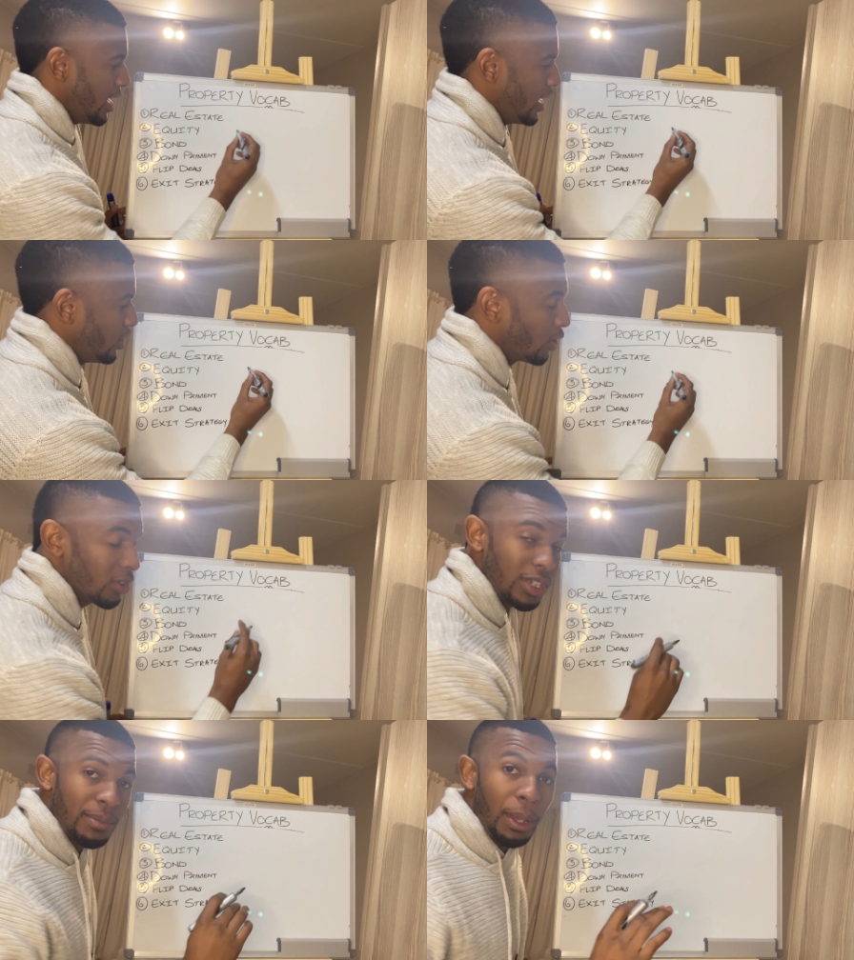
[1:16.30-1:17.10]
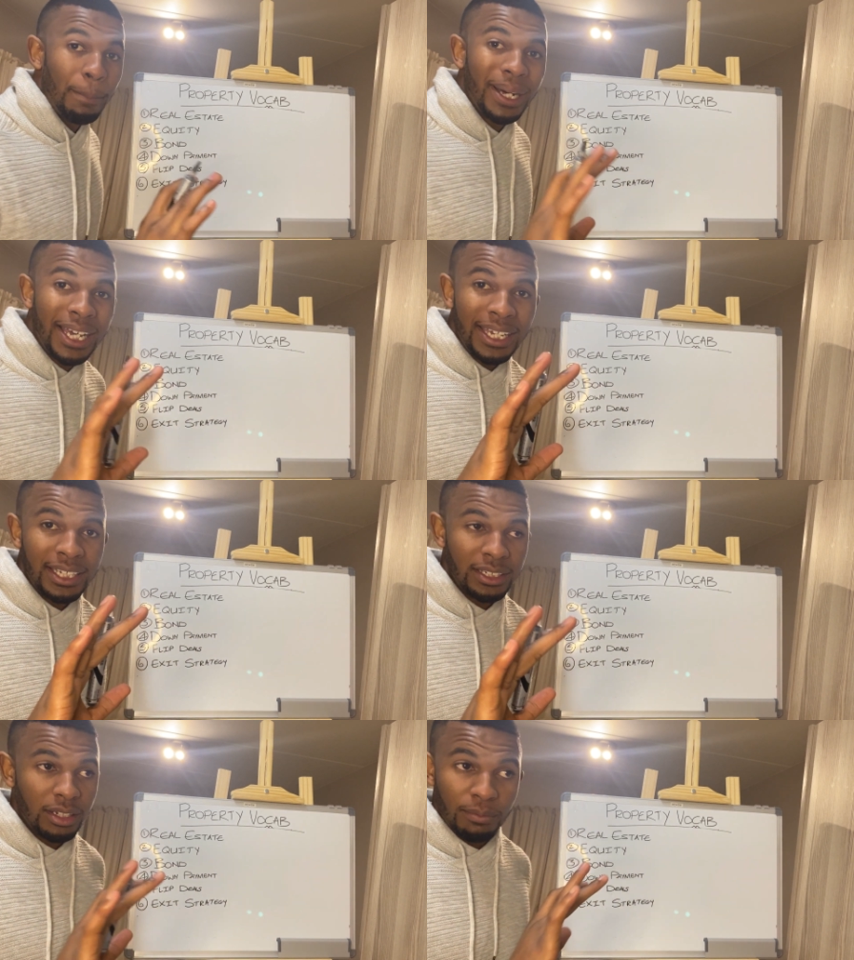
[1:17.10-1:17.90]
not only am I
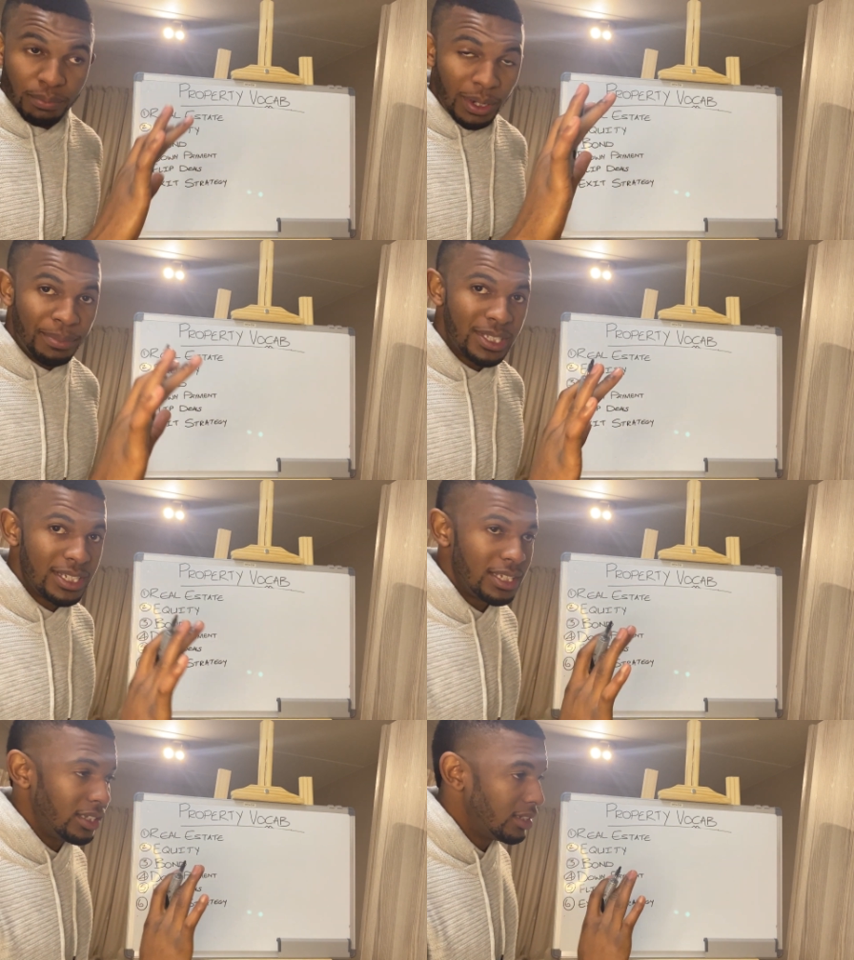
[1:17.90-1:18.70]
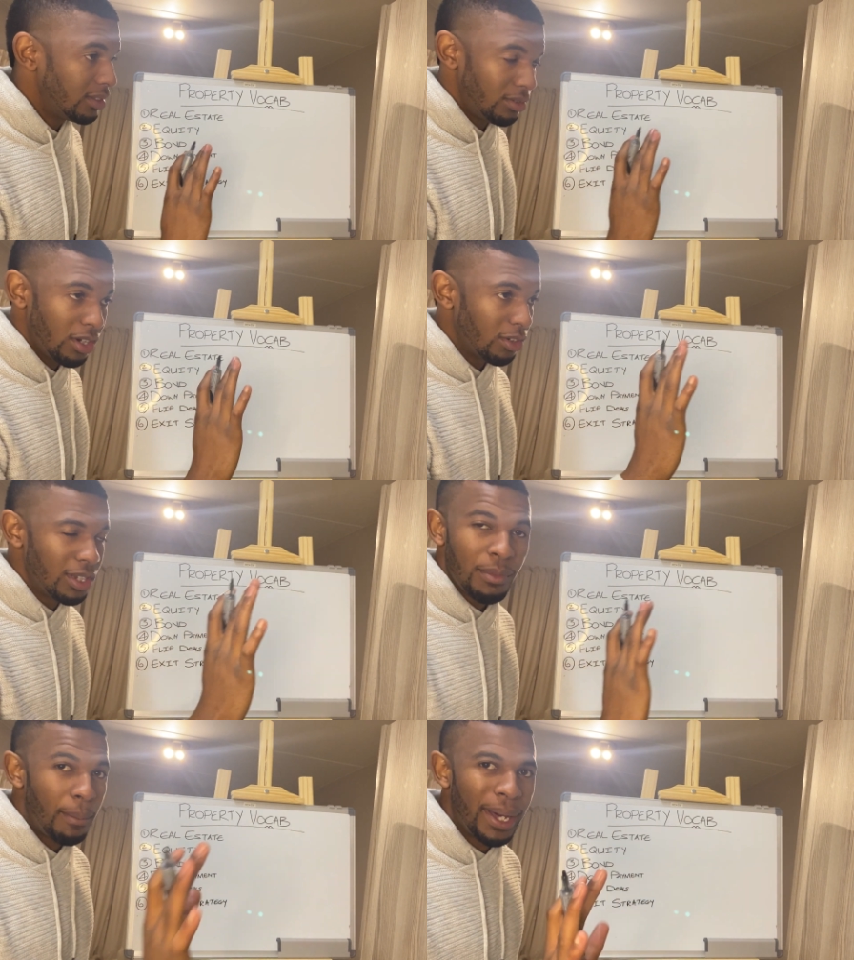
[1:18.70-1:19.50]
buying property, not
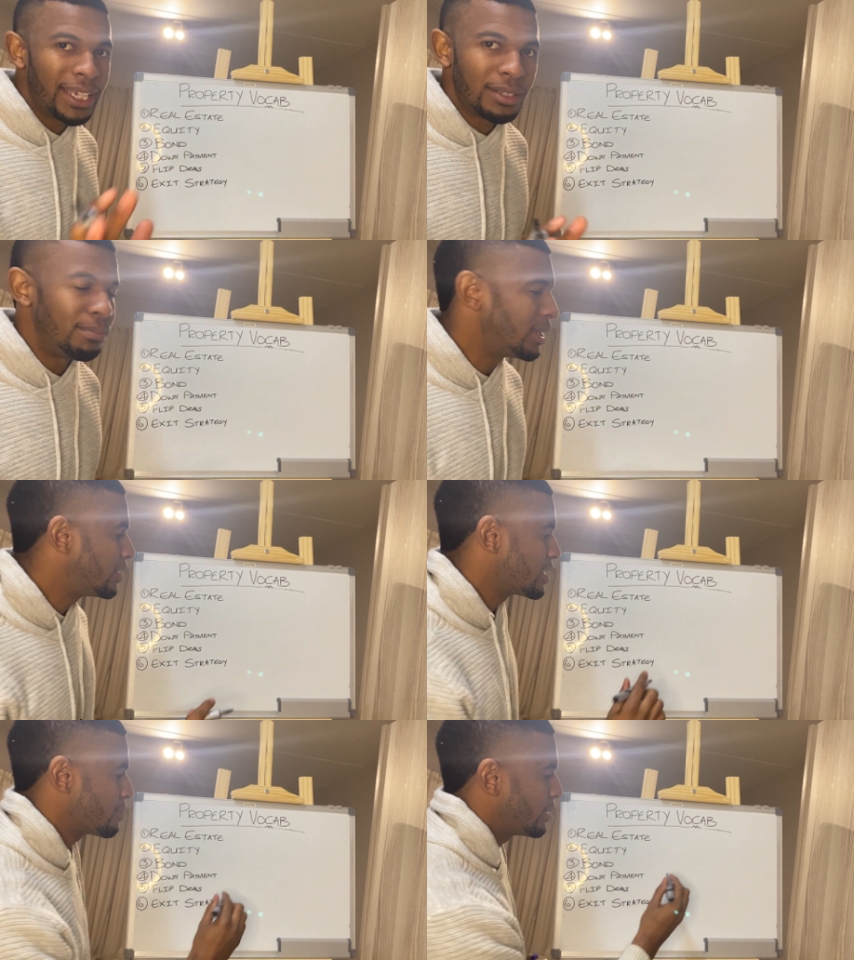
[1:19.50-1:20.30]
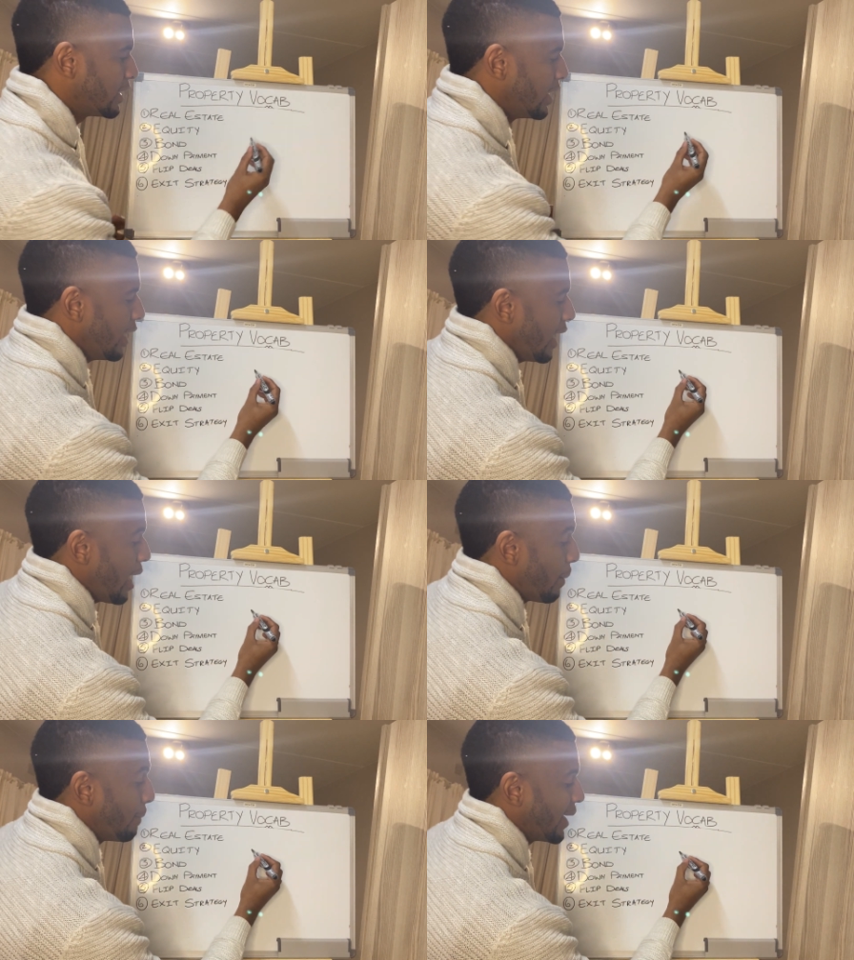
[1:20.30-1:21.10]
only am I buying the buildings, but
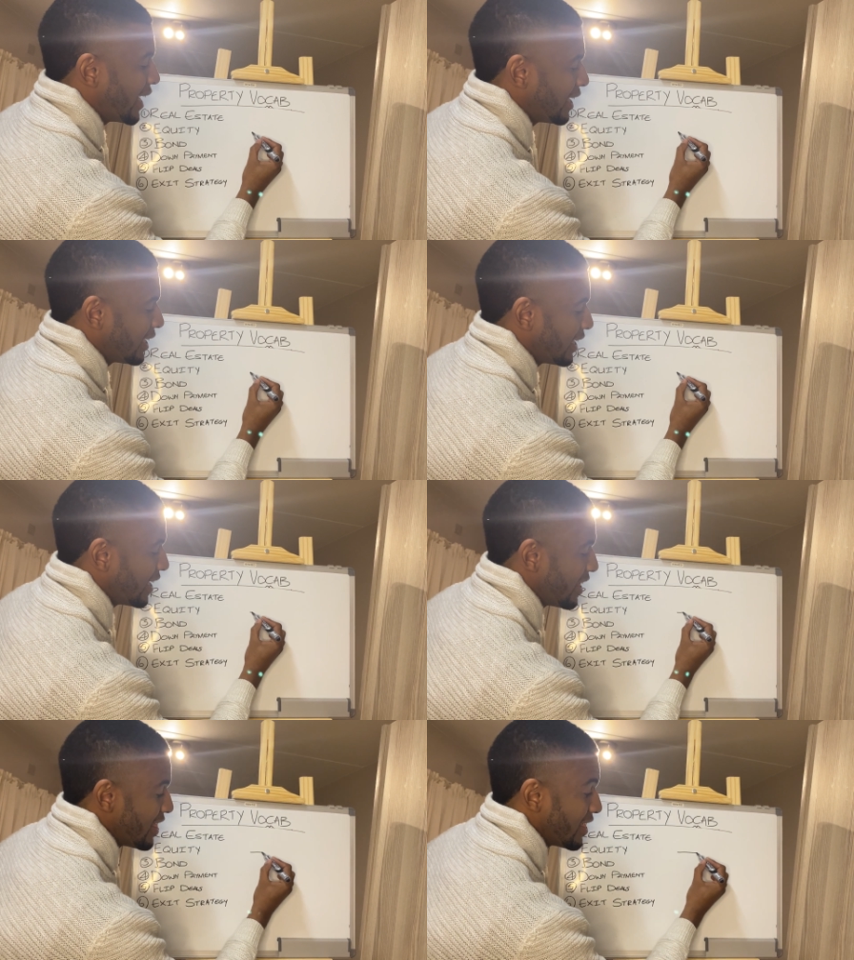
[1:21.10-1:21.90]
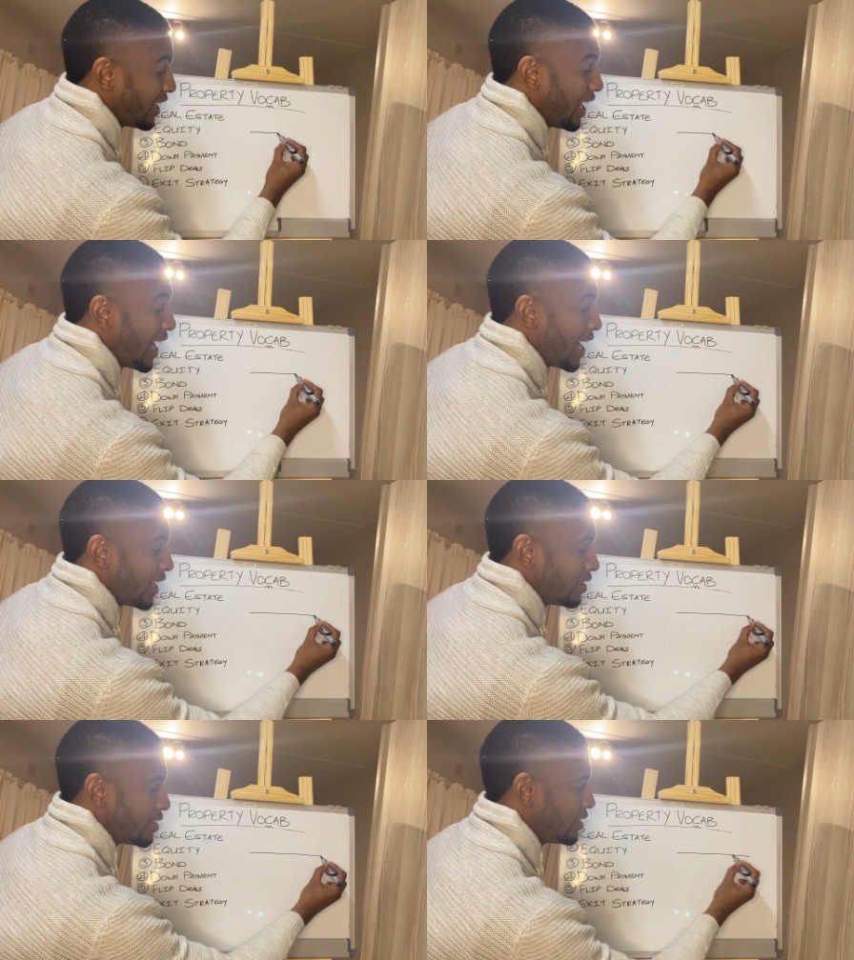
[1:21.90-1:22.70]
I'm buying the
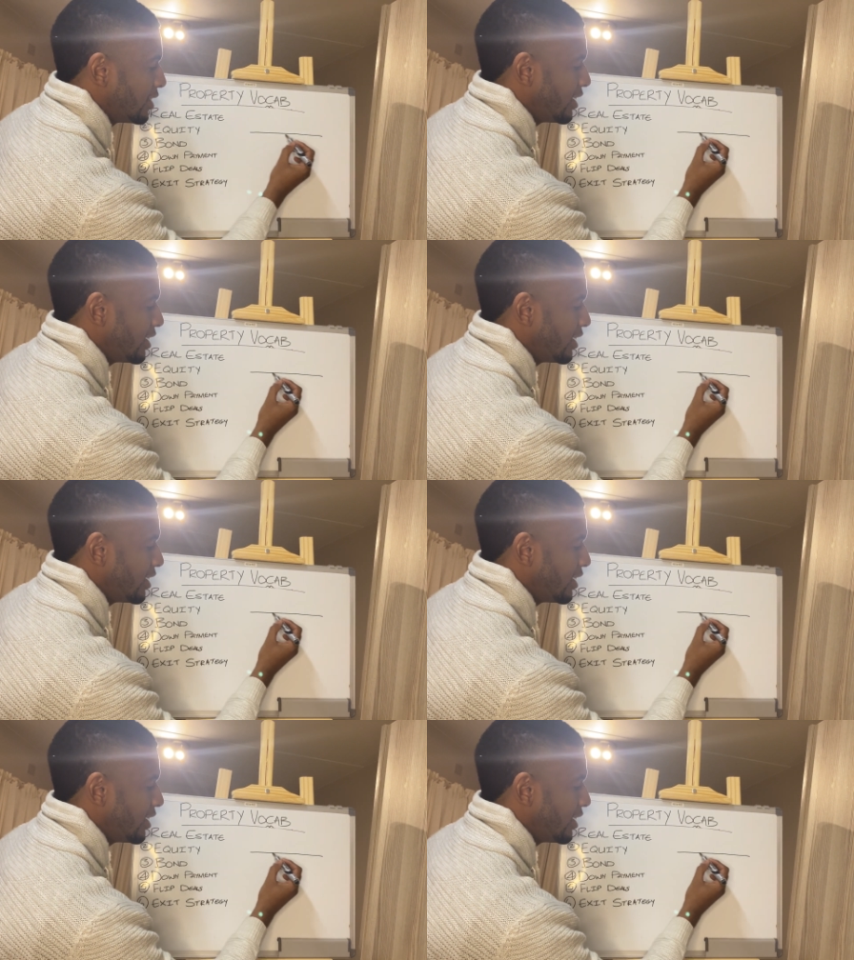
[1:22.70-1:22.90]
land